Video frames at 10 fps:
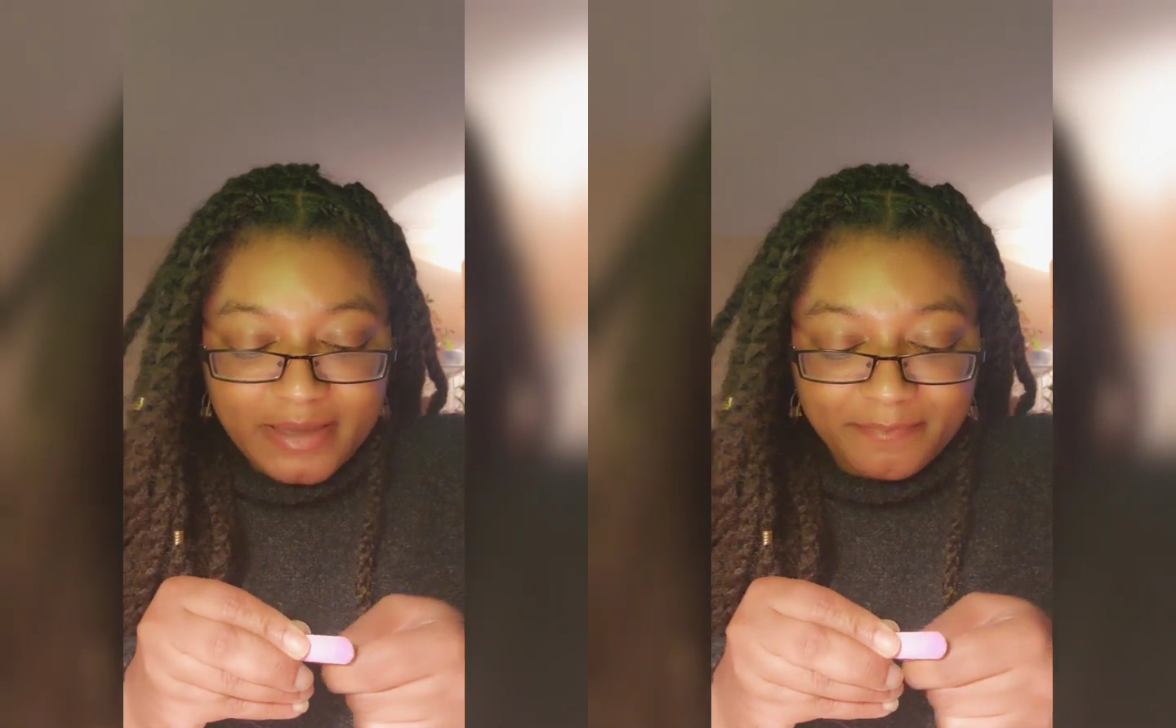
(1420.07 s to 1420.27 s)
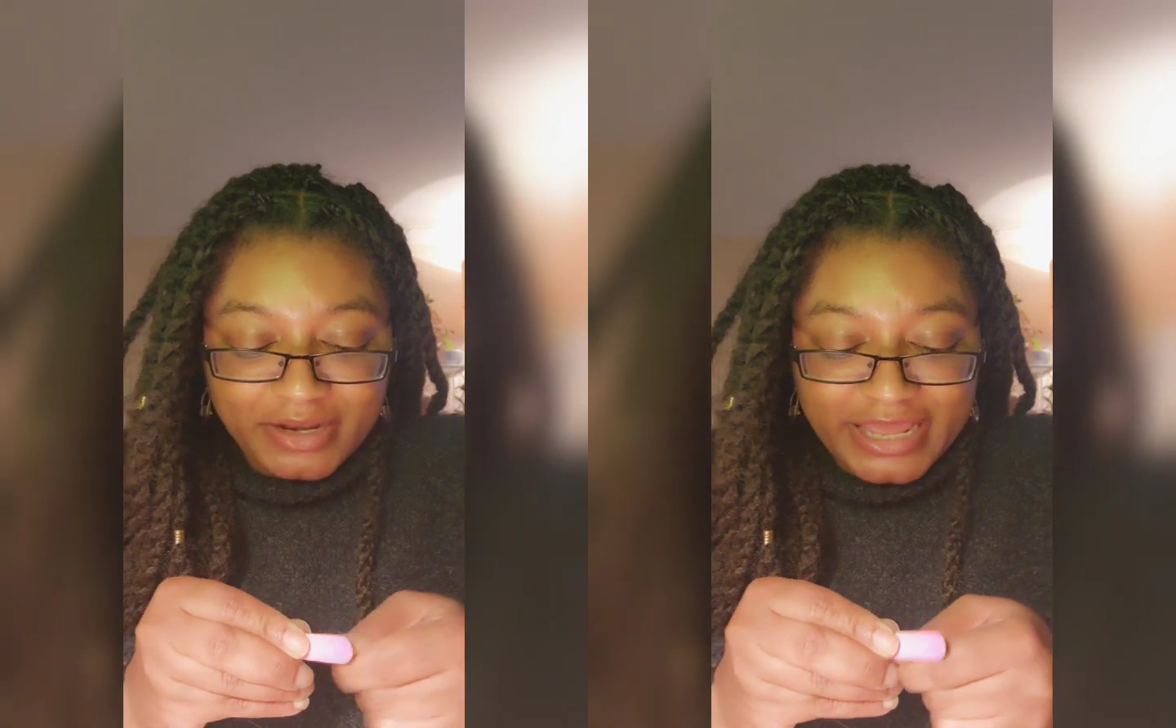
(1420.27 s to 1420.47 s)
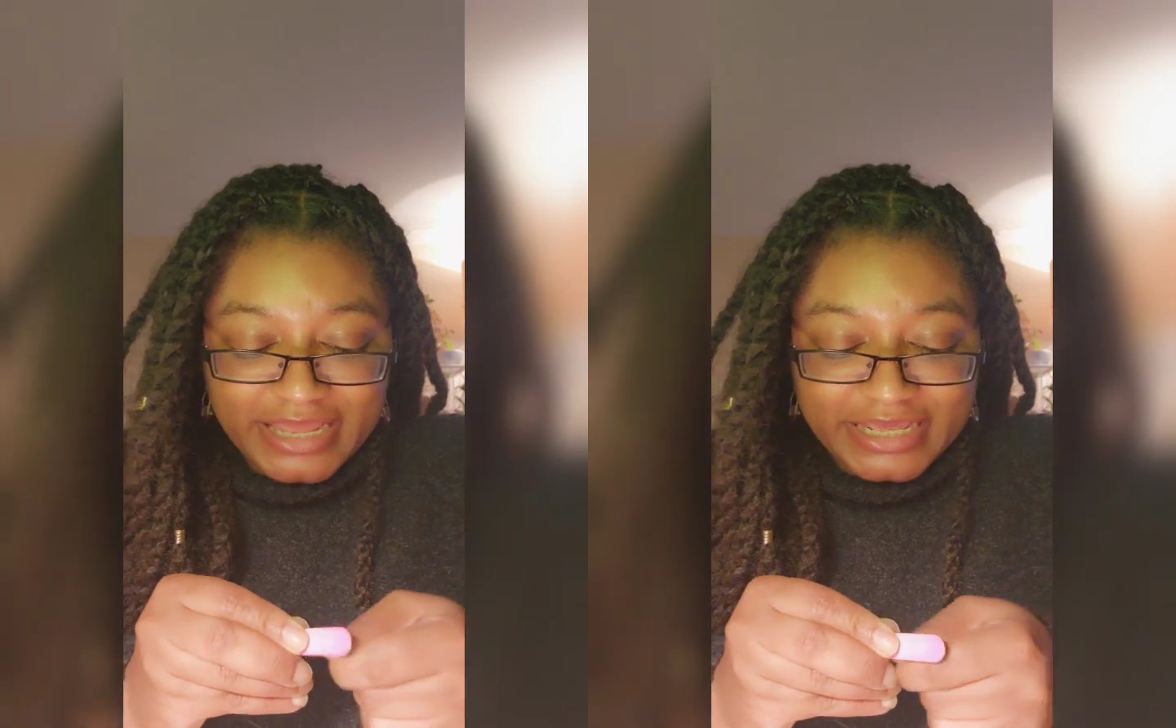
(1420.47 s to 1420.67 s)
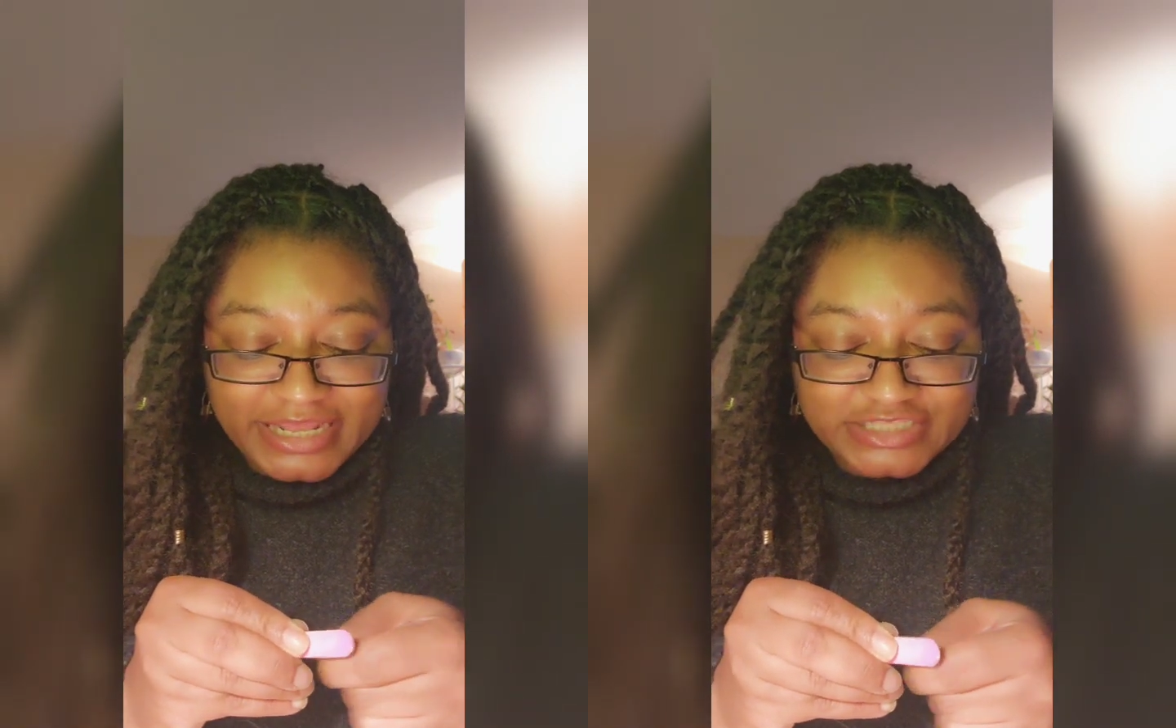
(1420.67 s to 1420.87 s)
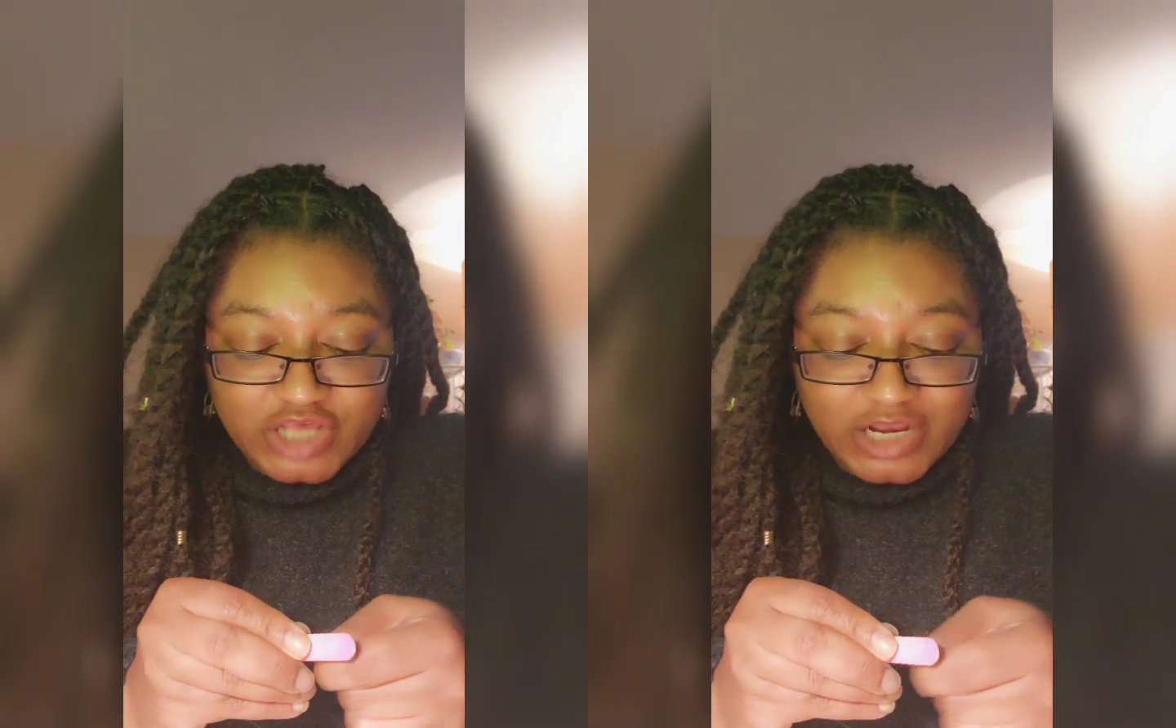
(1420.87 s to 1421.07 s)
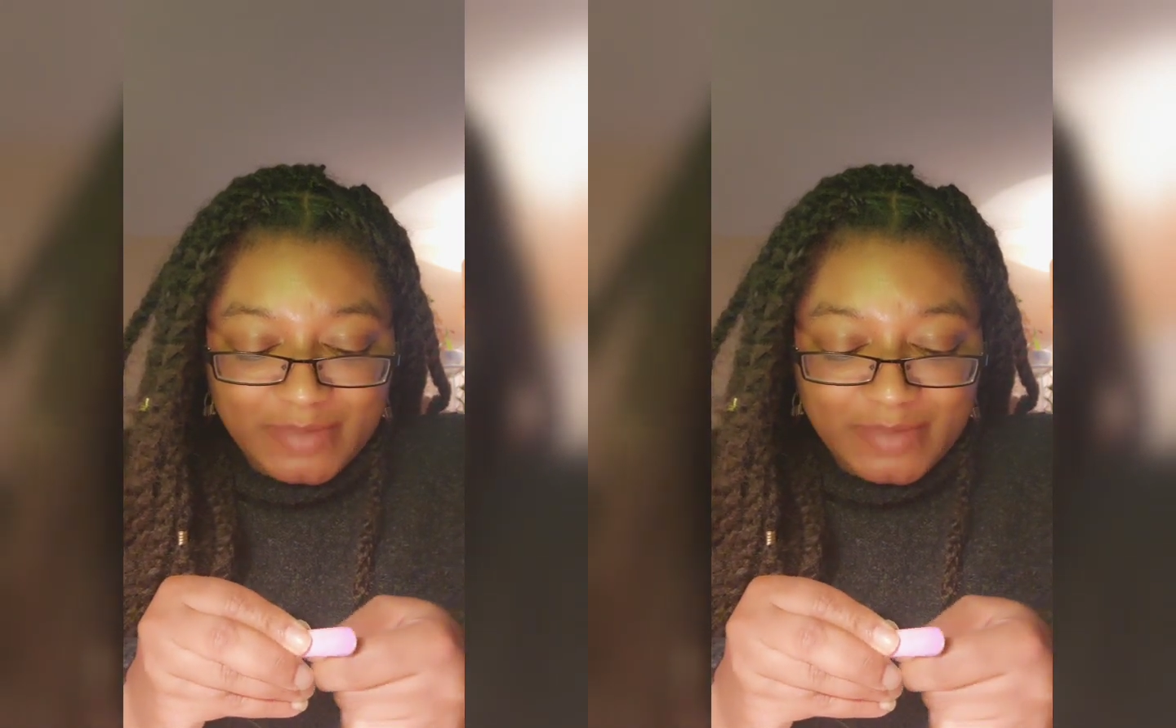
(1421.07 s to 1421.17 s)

planet. It's all